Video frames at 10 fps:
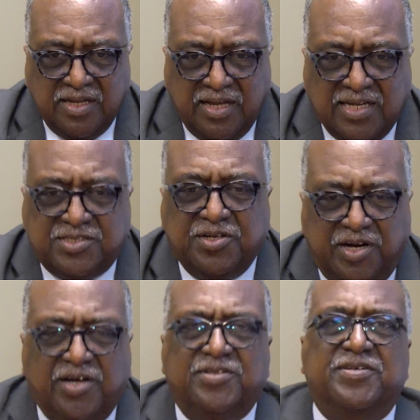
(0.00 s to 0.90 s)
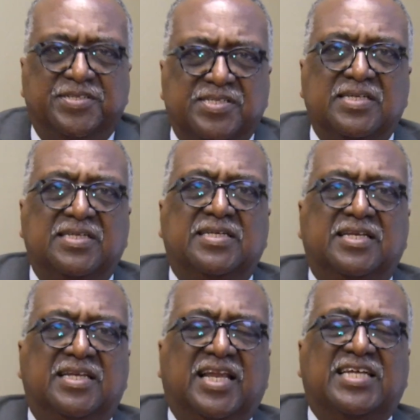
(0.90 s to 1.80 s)
And to others,
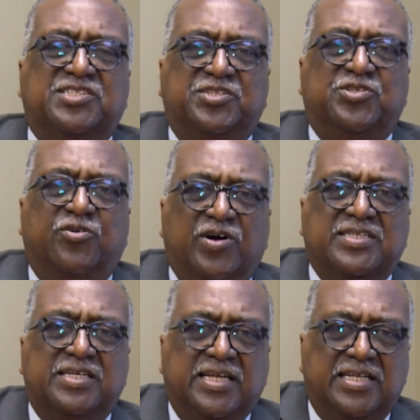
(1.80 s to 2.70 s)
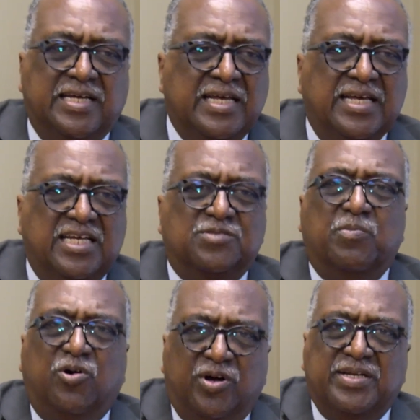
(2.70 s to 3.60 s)
let's join together. It's
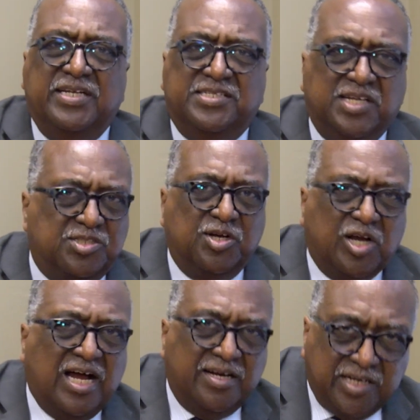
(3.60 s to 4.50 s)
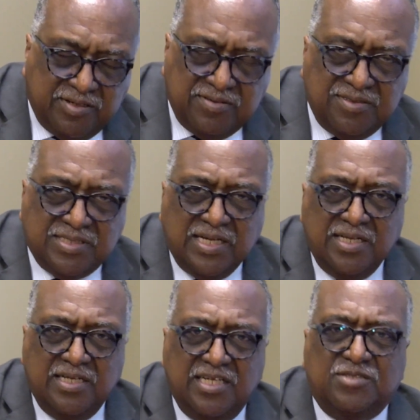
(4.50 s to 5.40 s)
more than the 6 o'clock news.
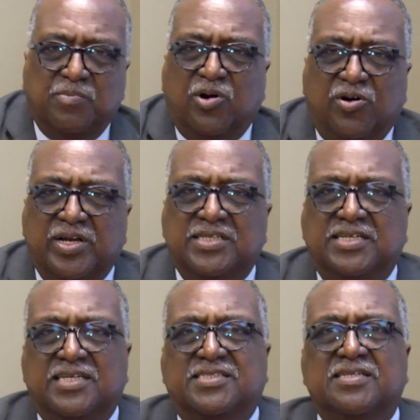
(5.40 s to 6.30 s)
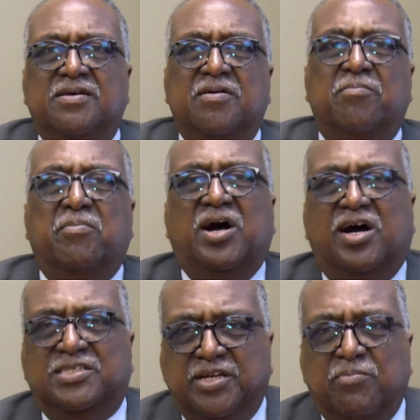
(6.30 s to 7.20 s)
It's more than just
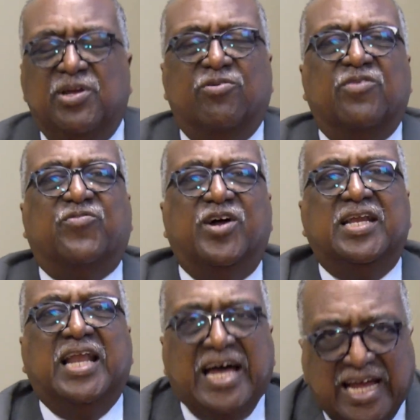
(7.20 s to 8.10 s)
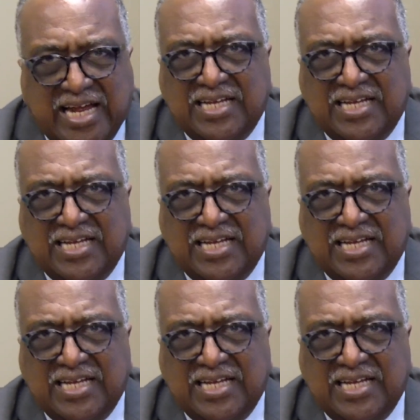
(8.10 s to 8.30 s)
marching to be on the front line.